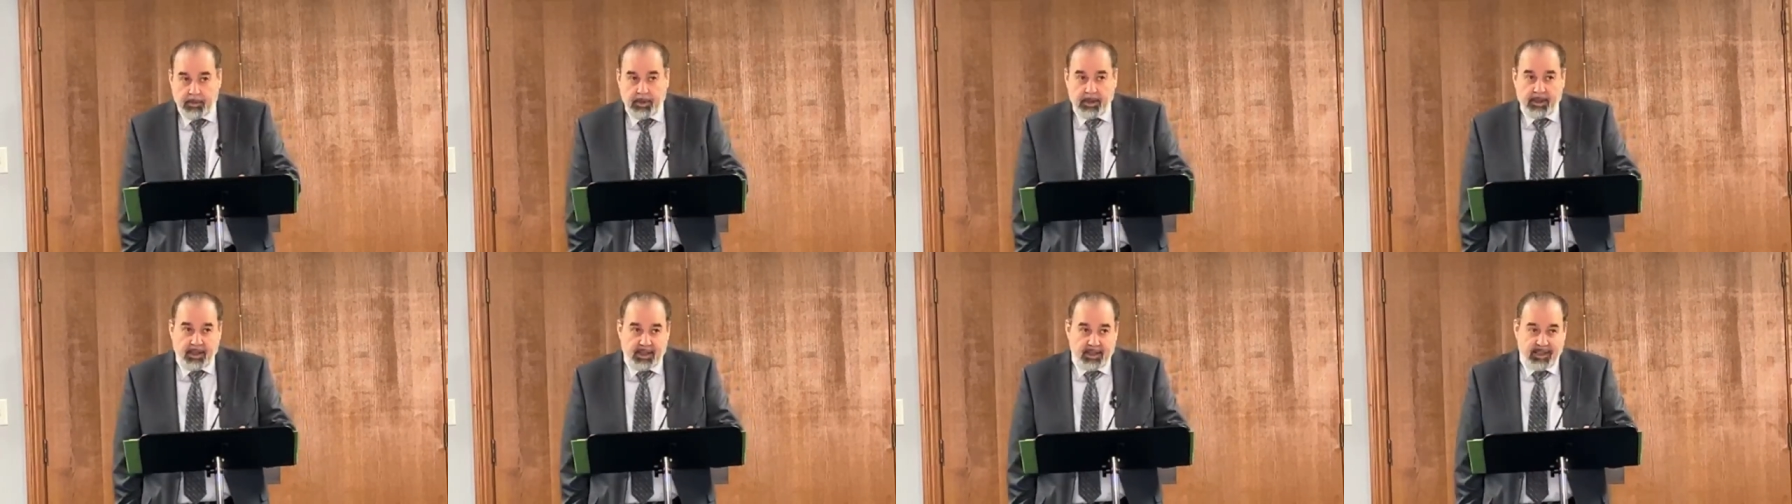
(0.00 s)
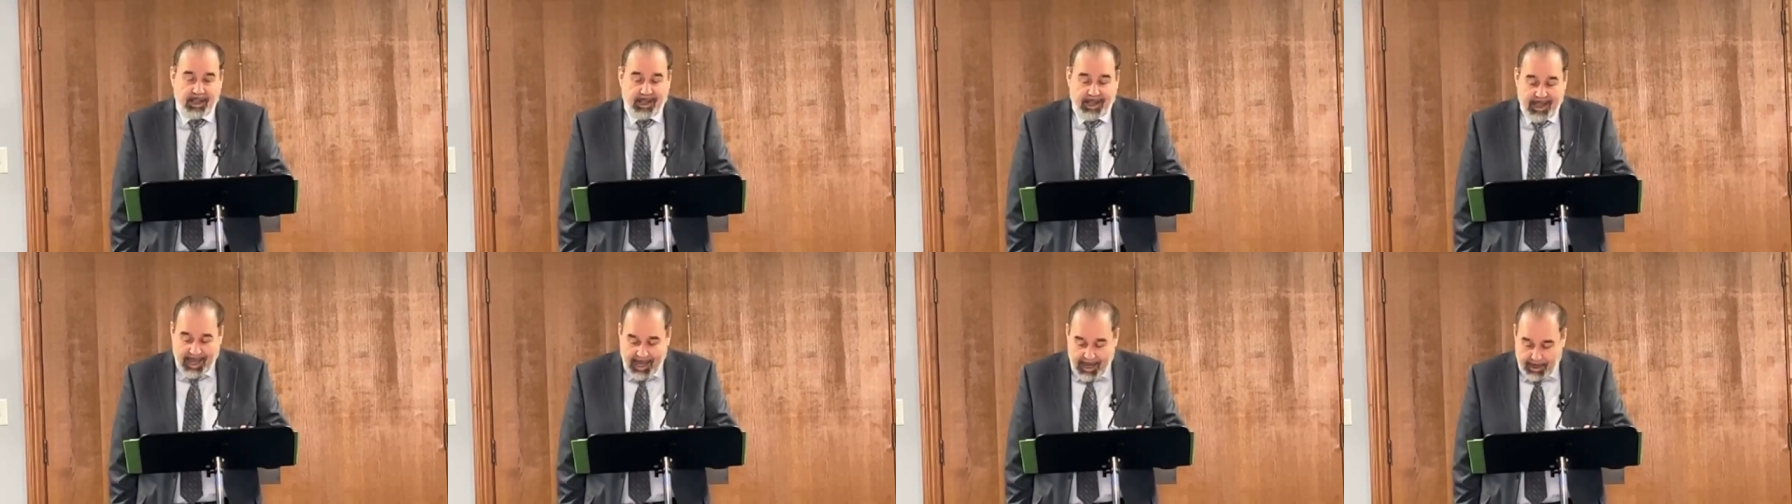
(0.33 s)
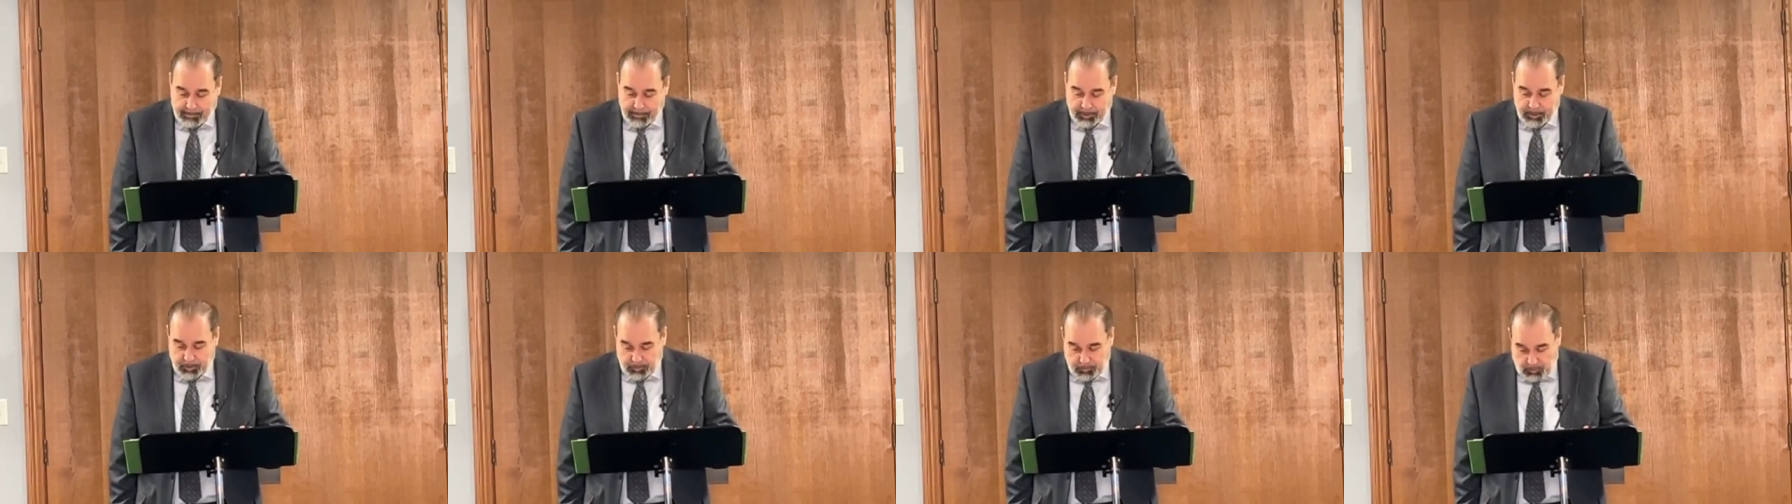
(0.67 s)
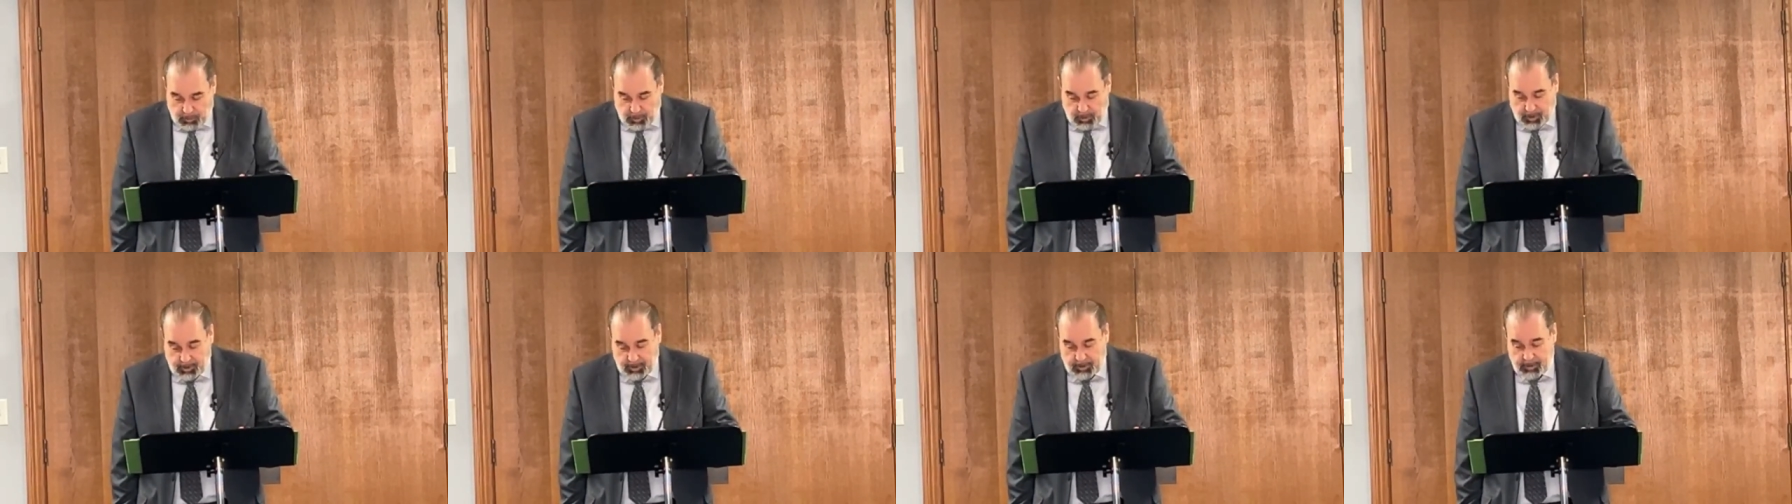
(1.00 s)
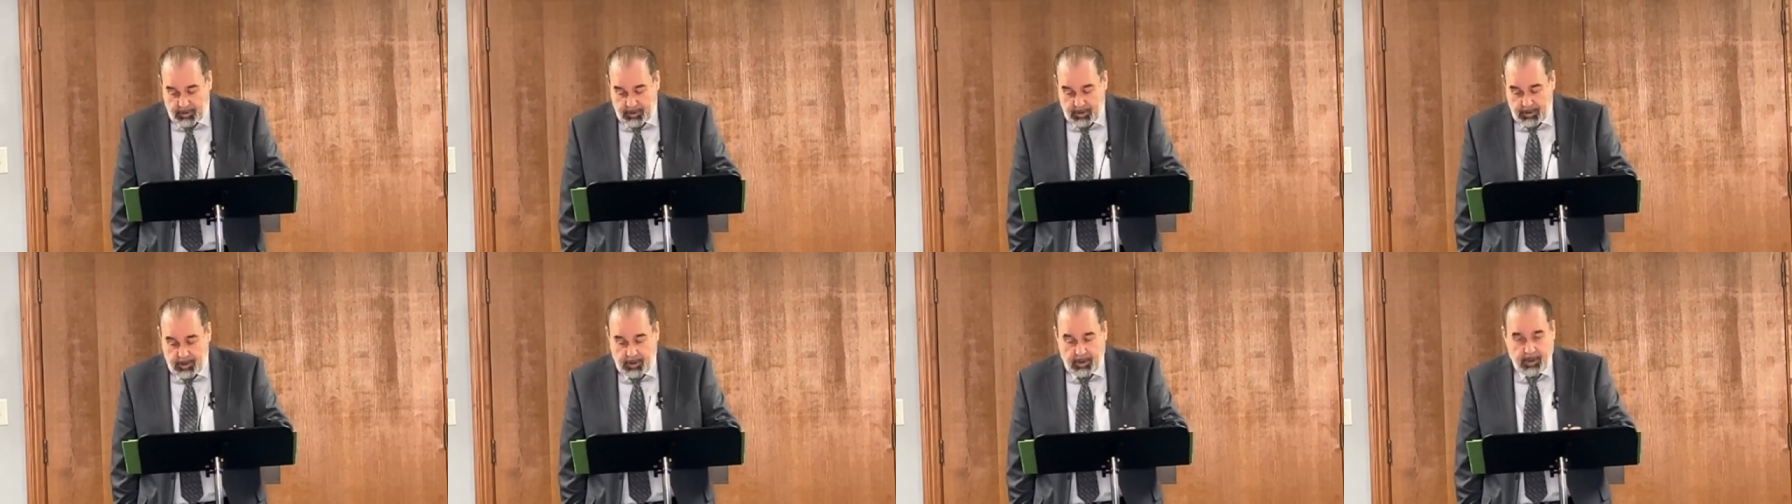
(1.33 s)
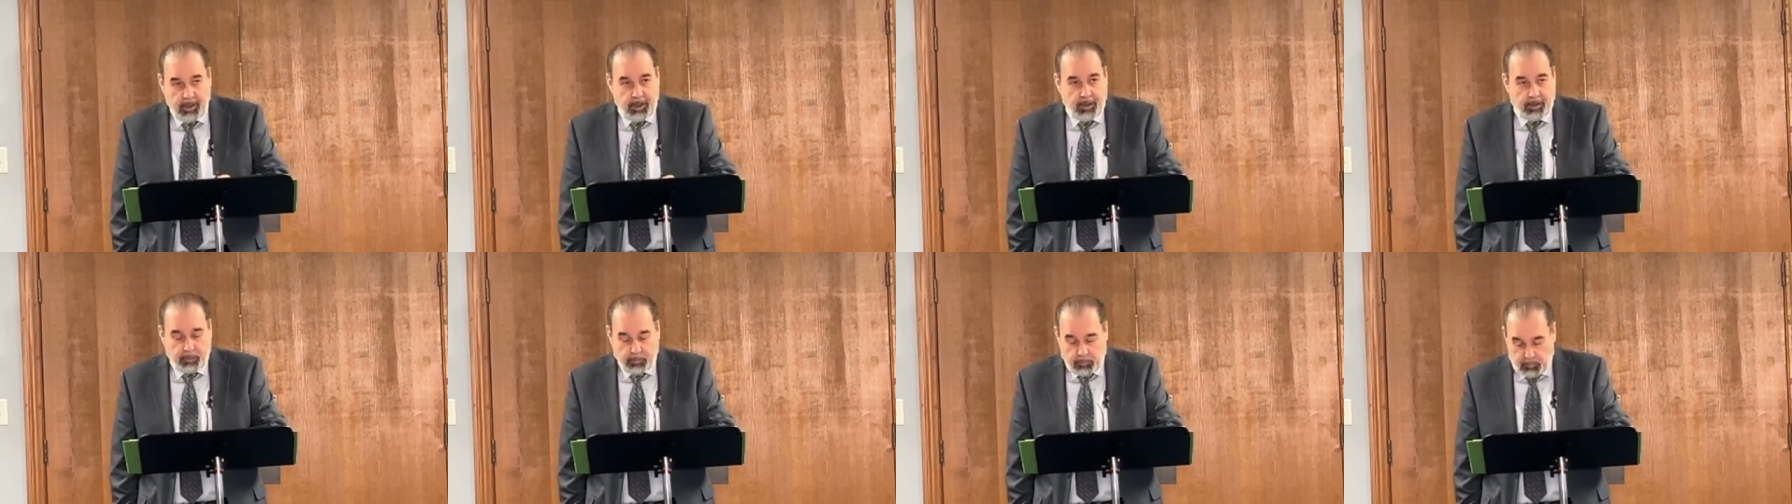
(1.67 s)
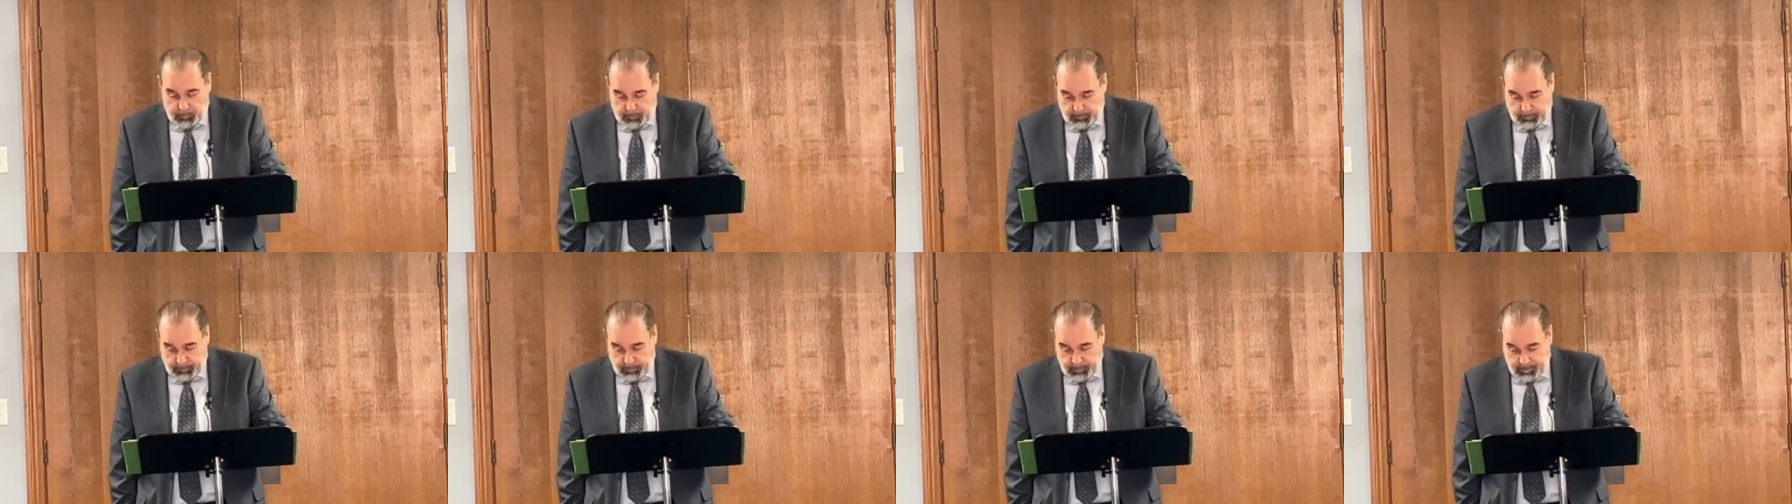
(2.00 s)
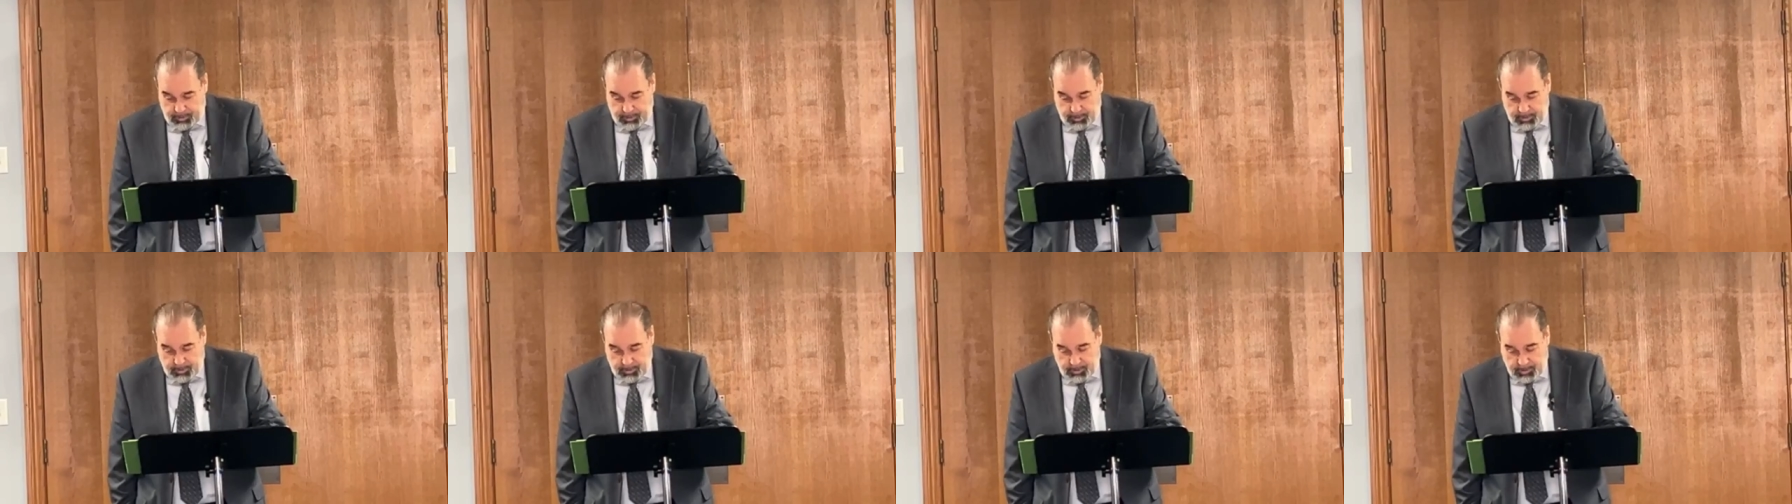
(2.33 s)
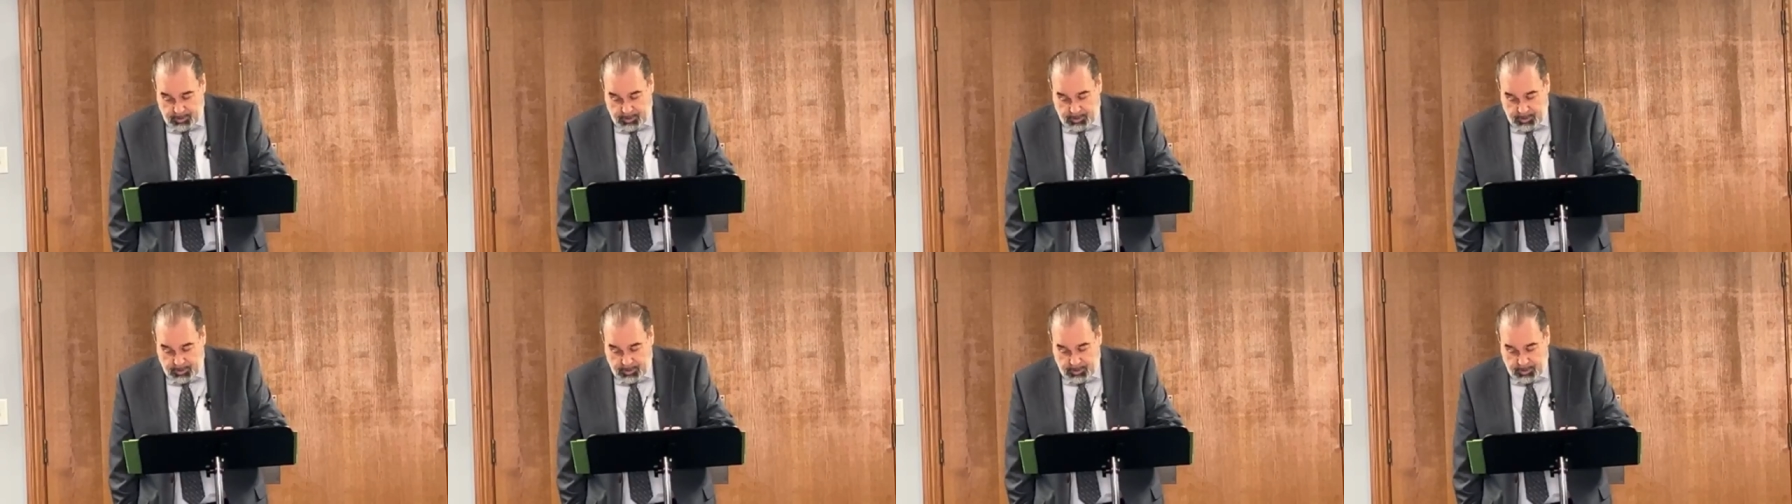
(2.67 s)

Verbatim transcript: Because I am strong in the Word.